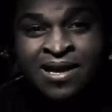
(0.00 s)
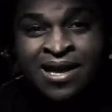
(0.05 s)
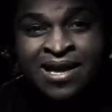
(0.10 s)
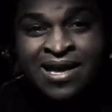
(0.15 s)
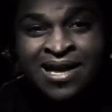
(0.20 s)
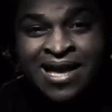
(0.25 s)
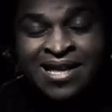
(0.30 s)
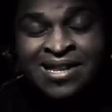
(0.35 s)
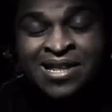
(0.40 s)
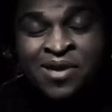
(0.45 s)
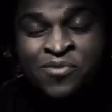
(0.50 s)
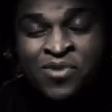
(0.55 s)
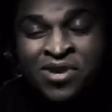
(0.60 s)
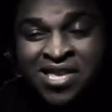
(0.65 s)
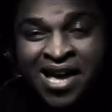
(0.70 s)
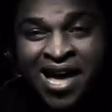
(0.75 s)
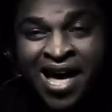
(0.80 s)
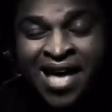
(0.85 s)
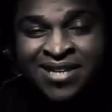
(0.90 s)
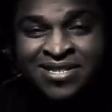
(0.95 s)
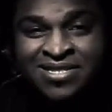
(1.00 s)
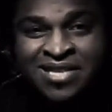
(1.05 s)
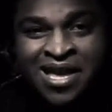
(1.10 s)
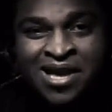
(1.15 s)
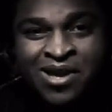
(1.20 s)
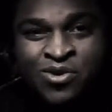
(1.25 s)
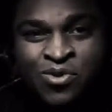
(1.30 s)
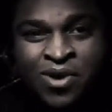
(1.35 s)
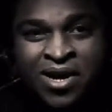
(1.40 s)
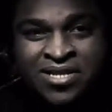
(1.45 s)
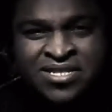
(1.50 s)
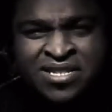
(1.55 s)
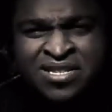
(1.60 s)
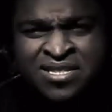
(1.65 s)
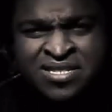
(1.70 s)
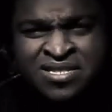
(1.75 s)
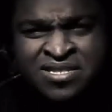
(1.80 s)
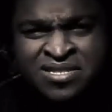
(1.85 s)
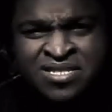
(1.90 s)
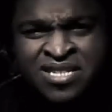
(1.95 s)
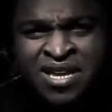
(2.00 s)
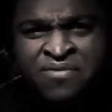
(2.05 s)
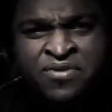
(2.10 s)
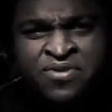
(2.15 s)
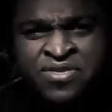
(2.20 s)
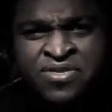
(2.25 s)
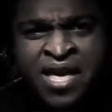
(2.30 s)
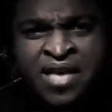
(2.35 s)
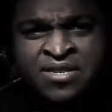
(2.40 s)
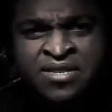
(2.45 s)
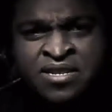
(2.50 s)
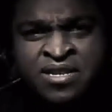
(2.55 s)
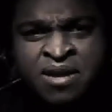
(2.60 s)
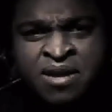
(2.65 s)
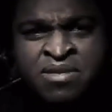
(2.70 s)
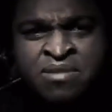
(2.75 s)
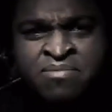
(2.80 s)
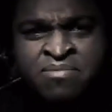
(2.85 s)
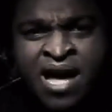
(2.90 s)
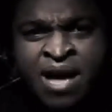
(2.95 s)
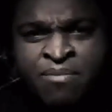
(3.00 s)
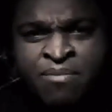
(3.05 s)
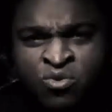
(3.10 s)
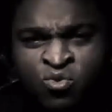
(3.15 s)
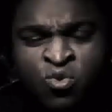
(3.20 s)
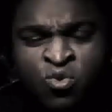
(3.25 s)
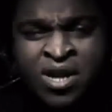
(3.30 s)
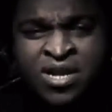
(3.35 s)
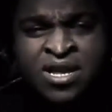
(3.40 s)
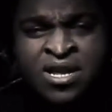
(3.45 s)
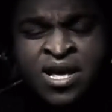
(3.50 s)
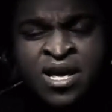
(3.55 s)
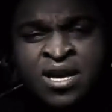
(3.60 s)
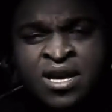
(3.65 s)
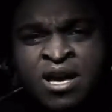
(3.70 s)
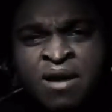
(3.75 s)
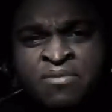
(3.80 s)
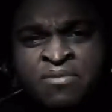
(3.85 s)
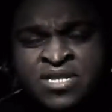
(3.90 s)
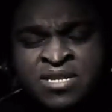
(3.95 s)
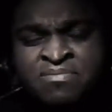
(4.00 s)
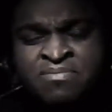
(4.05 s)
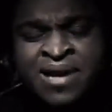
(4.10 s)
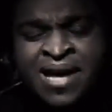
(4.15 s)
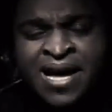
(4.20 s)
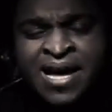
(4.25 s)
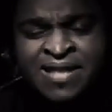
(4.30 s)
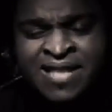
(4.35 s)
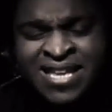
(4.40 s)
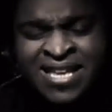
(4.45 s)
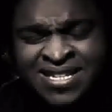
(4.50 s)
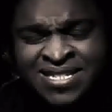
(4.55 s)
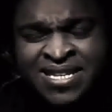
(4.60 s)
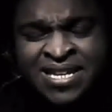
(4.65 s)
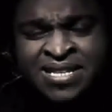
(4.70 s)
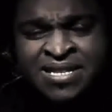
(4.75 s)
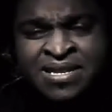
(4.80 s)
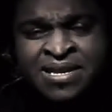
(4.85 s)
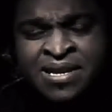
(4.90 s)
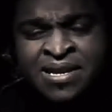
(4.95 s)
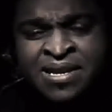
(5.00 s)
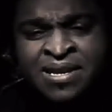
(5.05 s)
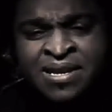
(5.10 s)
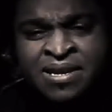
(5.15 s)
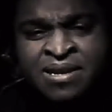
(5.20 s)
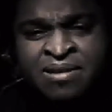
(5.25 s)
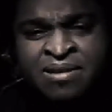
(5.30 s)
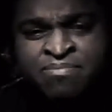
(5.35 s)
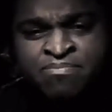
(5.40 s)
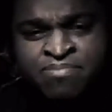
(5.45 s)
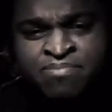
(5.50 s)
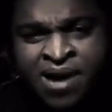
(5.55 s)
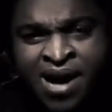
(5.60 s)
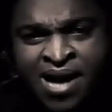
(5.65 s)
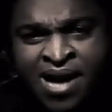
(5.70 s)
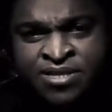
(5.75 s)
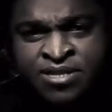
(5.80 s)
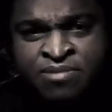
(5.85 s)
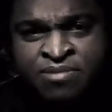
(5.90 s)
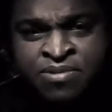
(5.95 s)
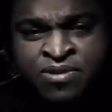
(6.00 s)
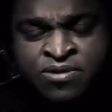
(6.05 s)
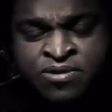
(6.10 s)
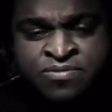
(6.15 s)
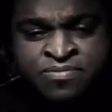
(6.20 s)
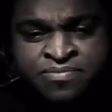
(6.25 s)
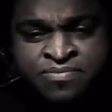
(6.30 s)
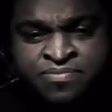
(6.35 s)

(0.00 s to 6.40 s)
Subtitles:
And when you ask that question, several things can come to mind, but one comes to mind. Is it possible